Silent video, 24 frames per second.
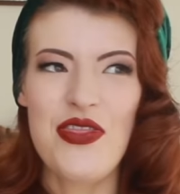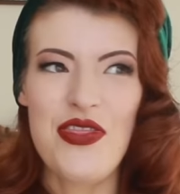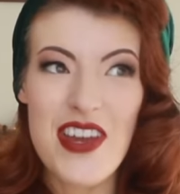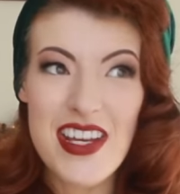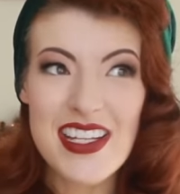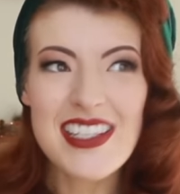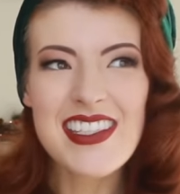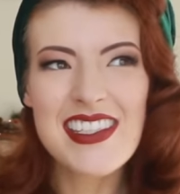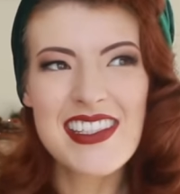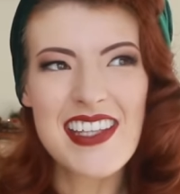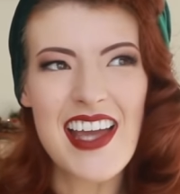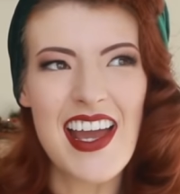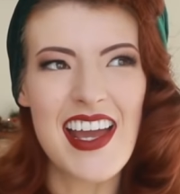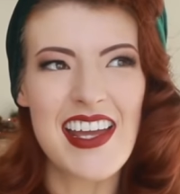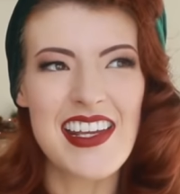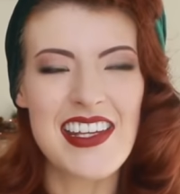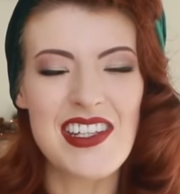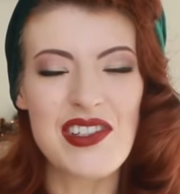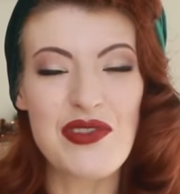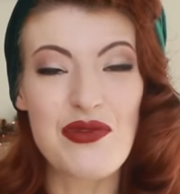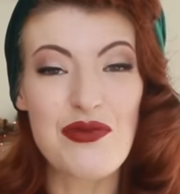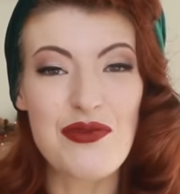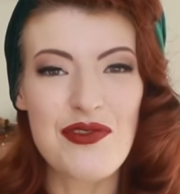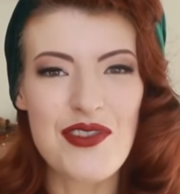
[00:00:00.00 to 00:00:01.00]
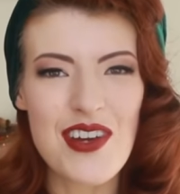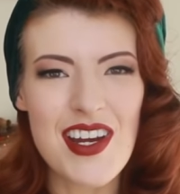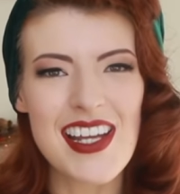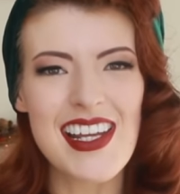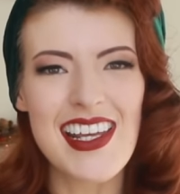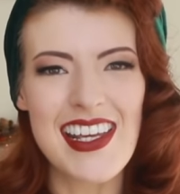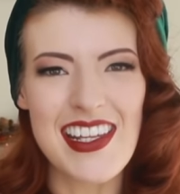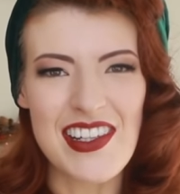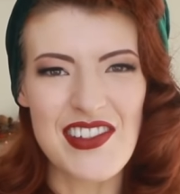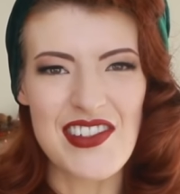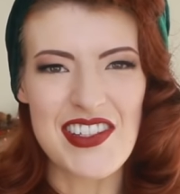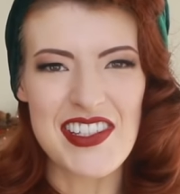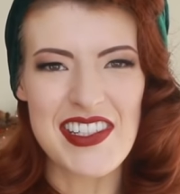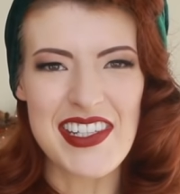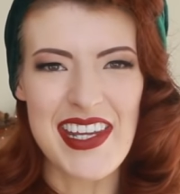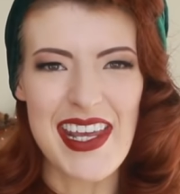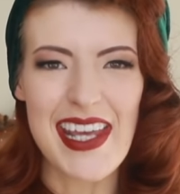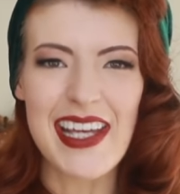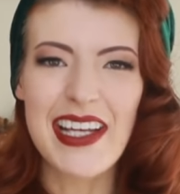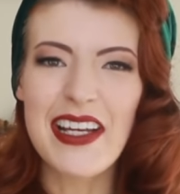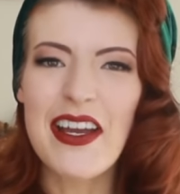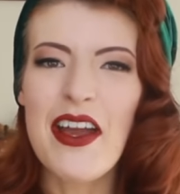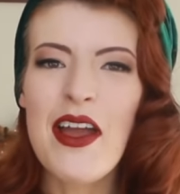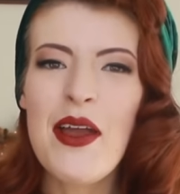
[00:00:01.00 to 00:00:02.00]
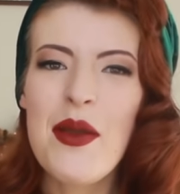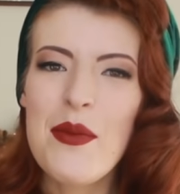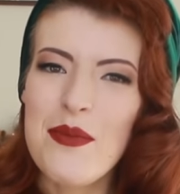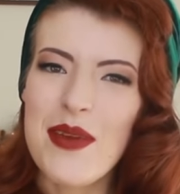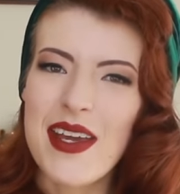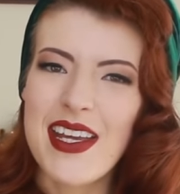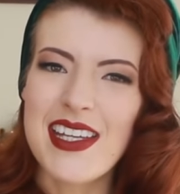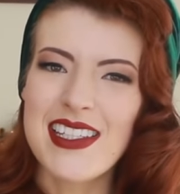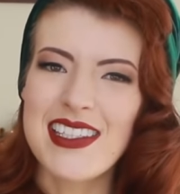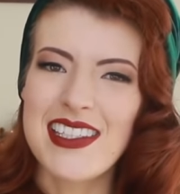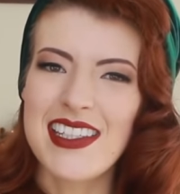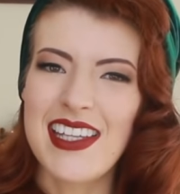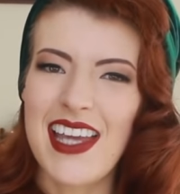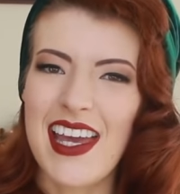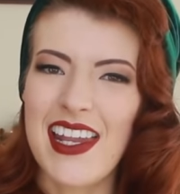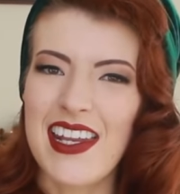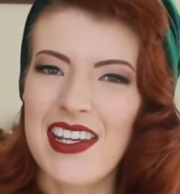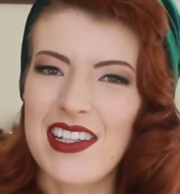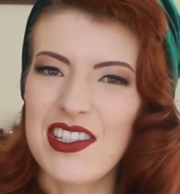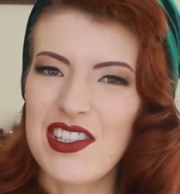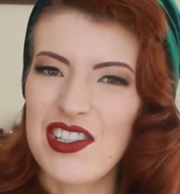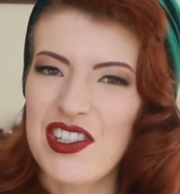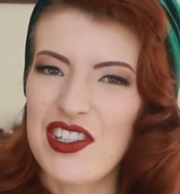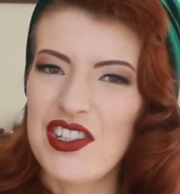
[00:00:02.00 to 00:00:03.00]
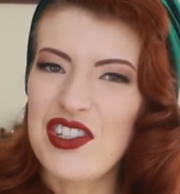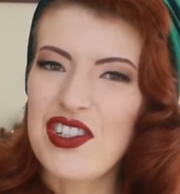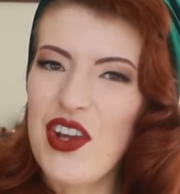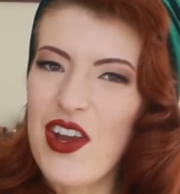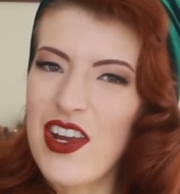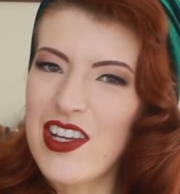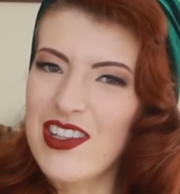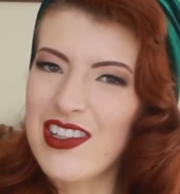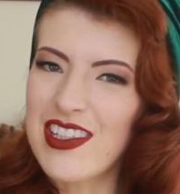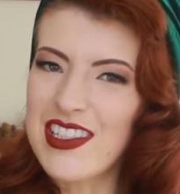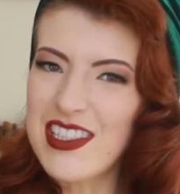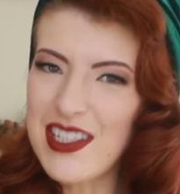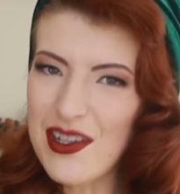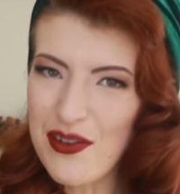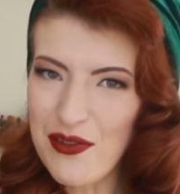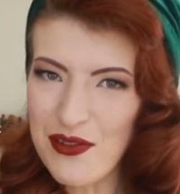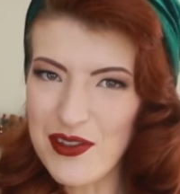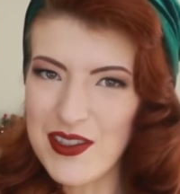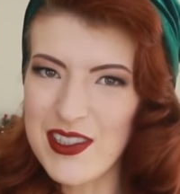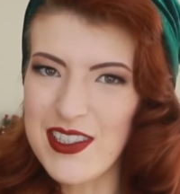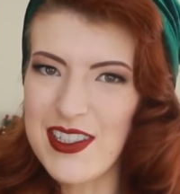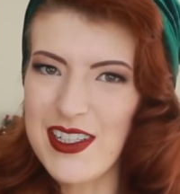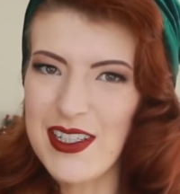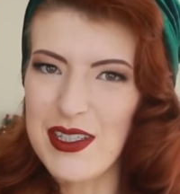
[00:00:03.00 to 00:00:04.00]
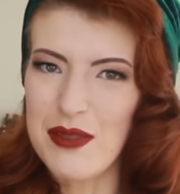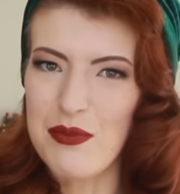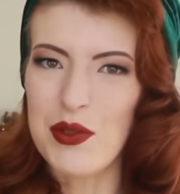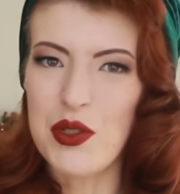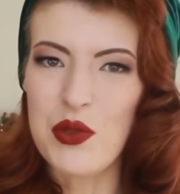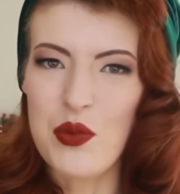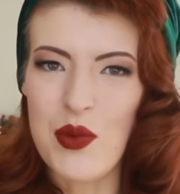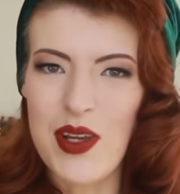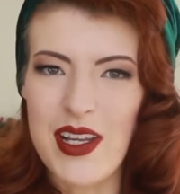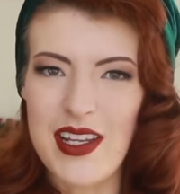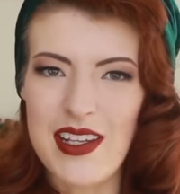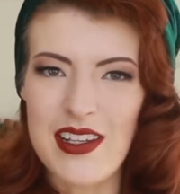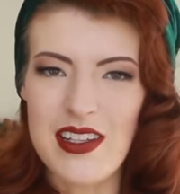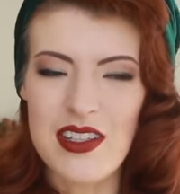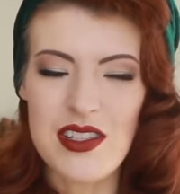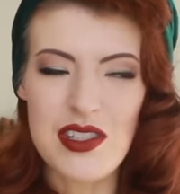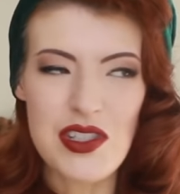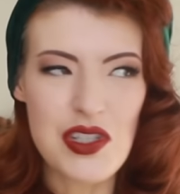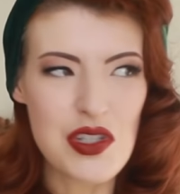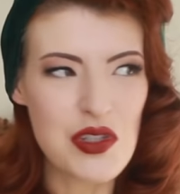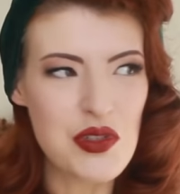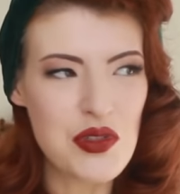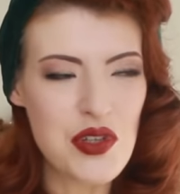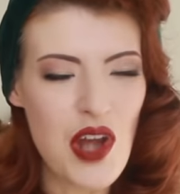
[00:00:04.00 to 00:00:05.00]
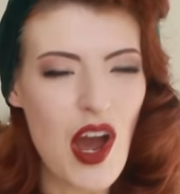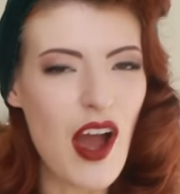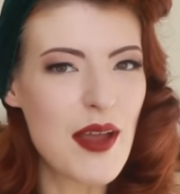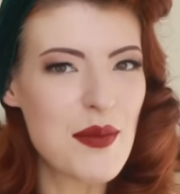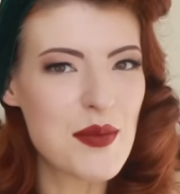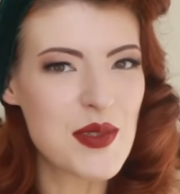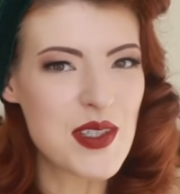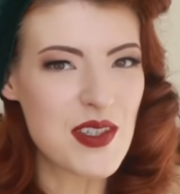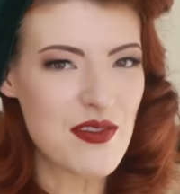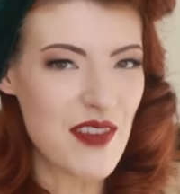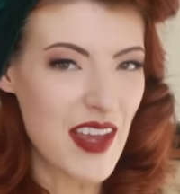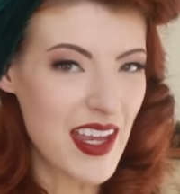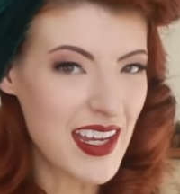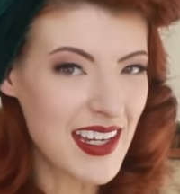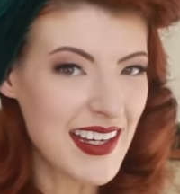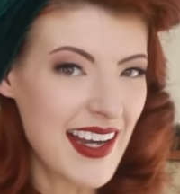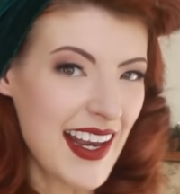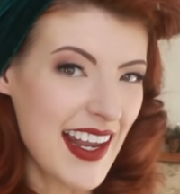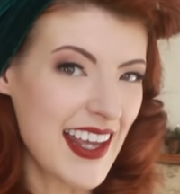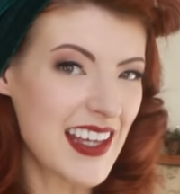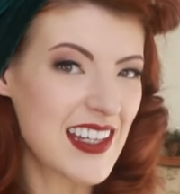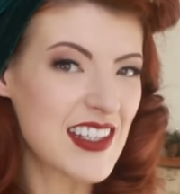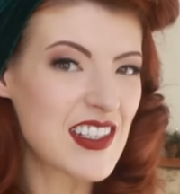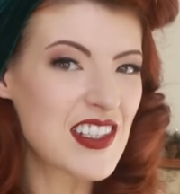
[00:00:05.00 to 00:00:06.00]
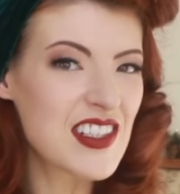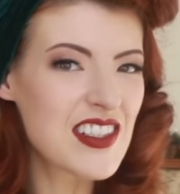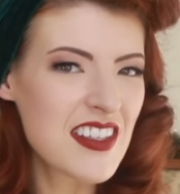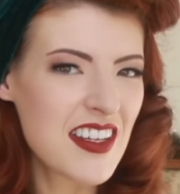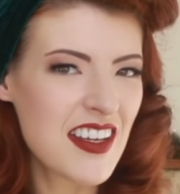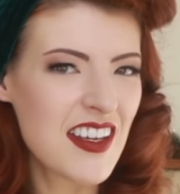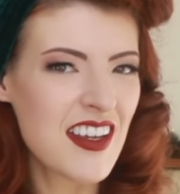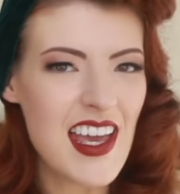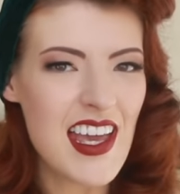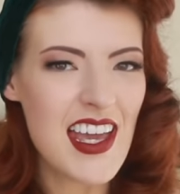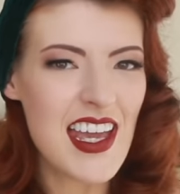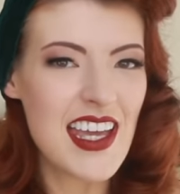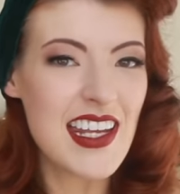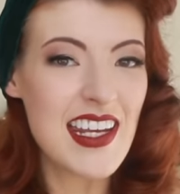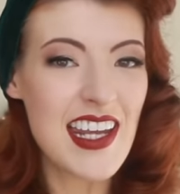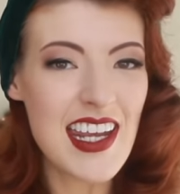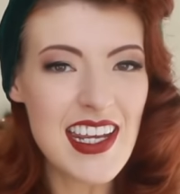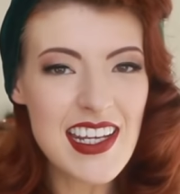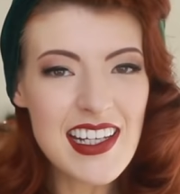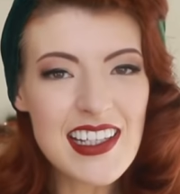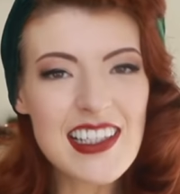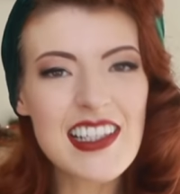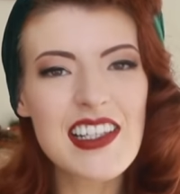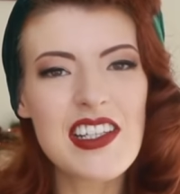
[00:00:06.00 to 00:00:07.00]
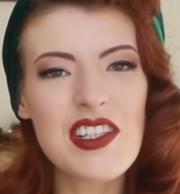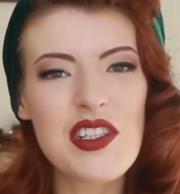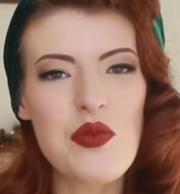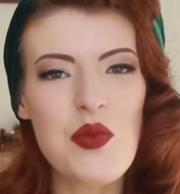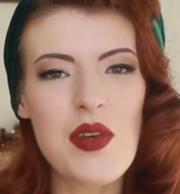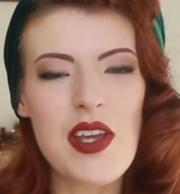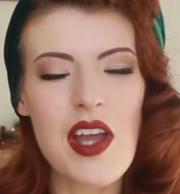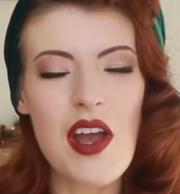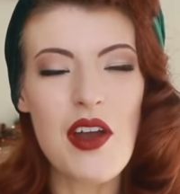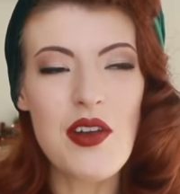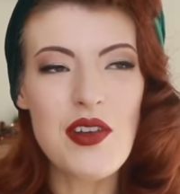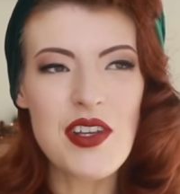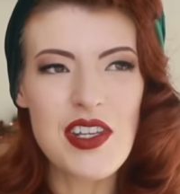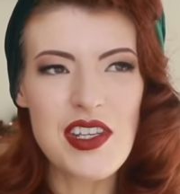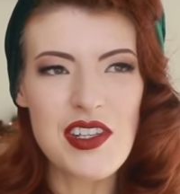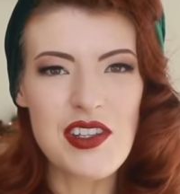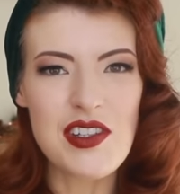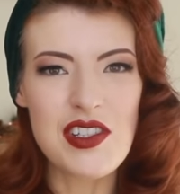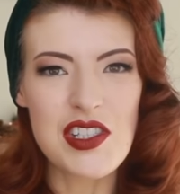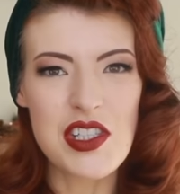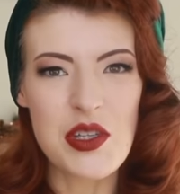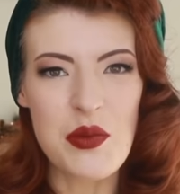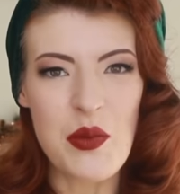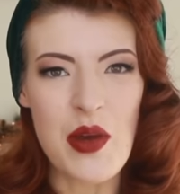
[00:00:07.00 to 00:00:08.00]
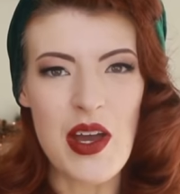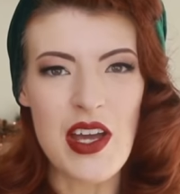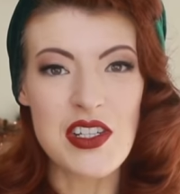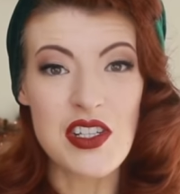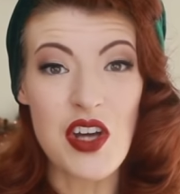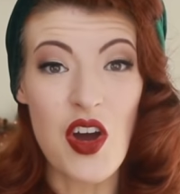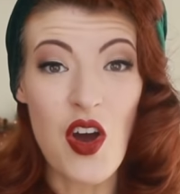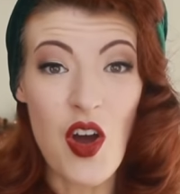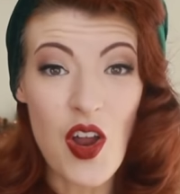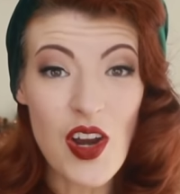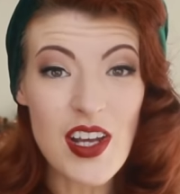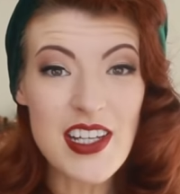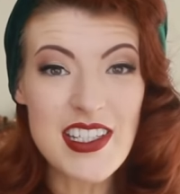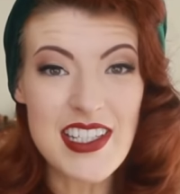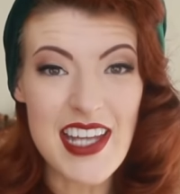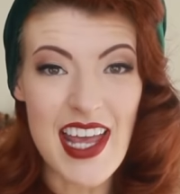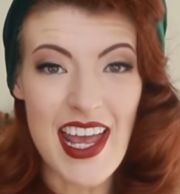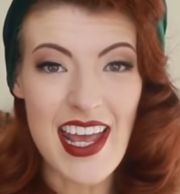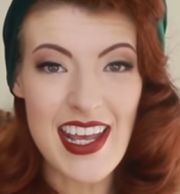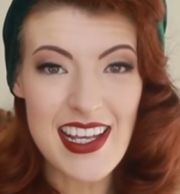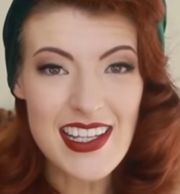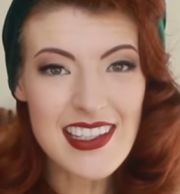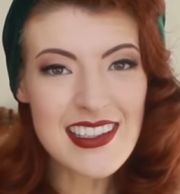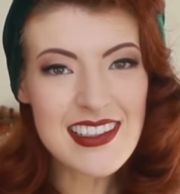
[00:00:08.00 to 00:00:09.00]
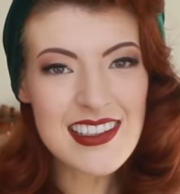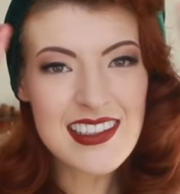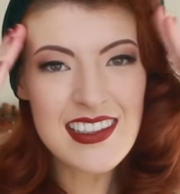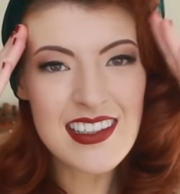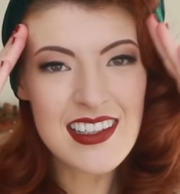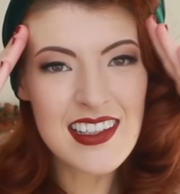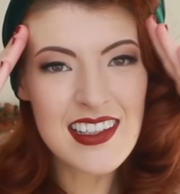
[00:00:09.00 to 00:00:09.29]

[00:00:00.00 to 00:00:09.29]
This sign is really interesting because, again, it's just showing the differences between two types of English. In England, we only use the word holidays